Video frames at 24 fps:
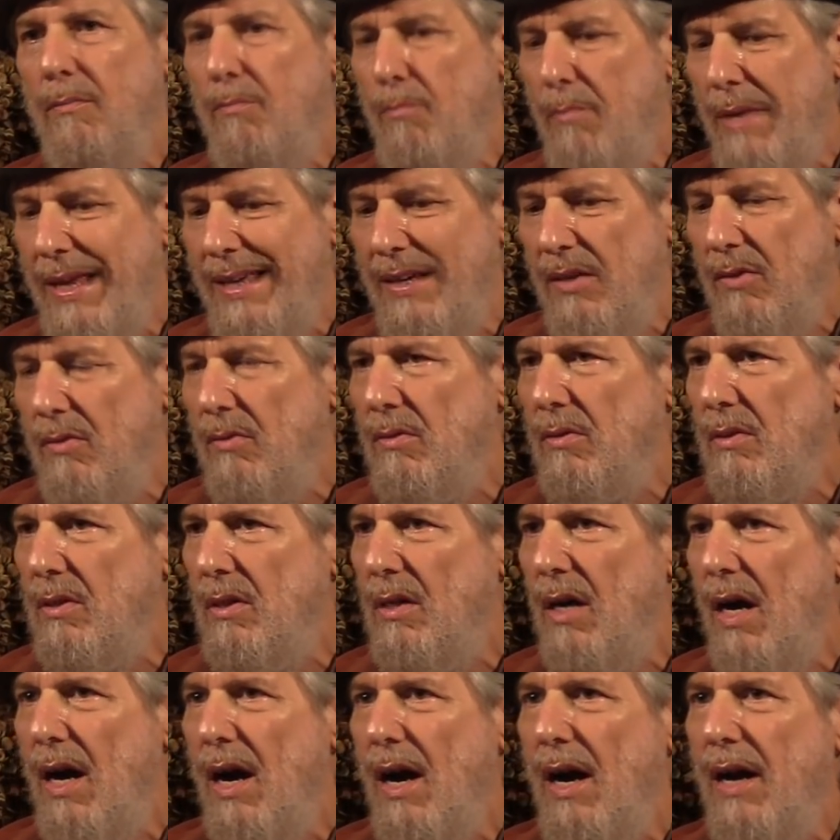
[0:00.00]
male
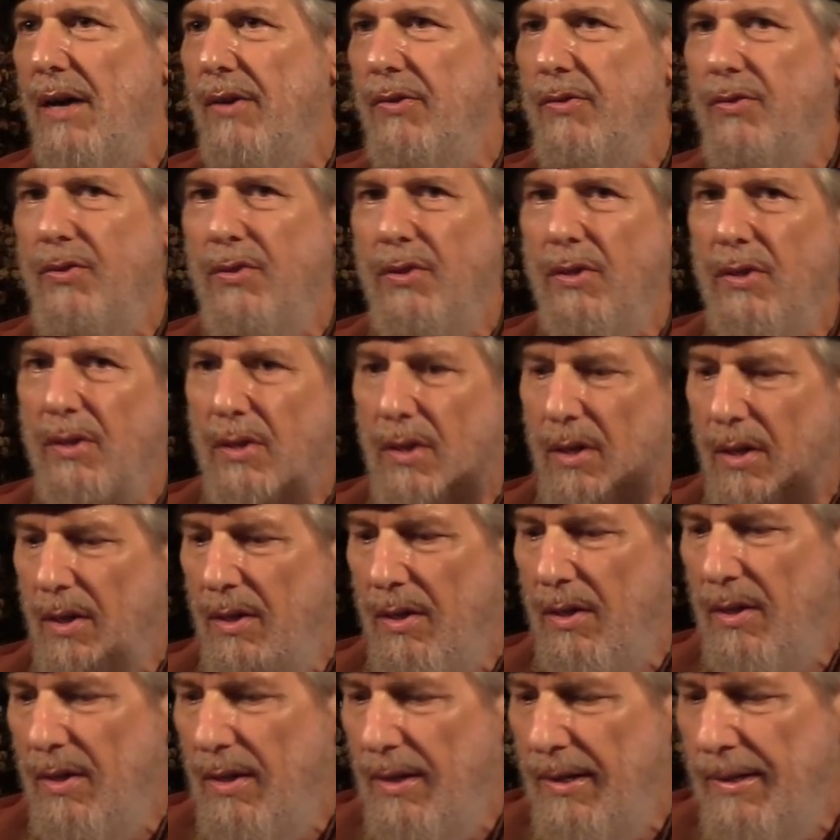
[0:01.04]
God
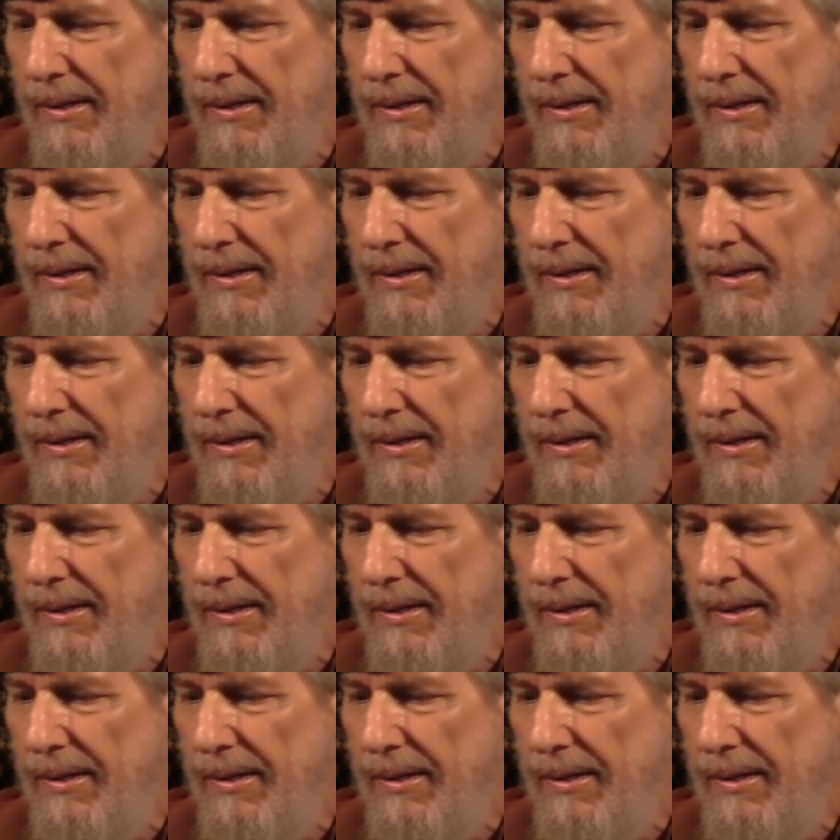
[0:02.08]
uh,